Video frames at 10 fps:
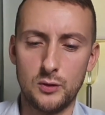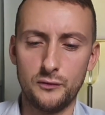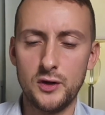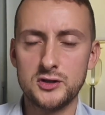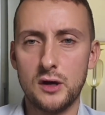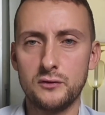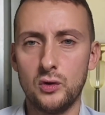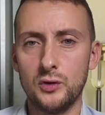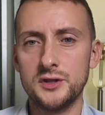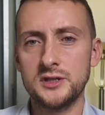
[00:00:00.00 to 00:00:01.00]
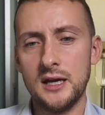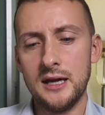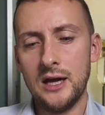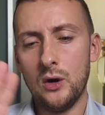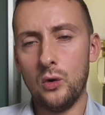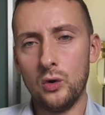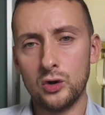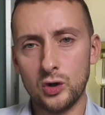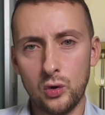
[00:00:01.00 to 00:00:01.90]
So first half corners or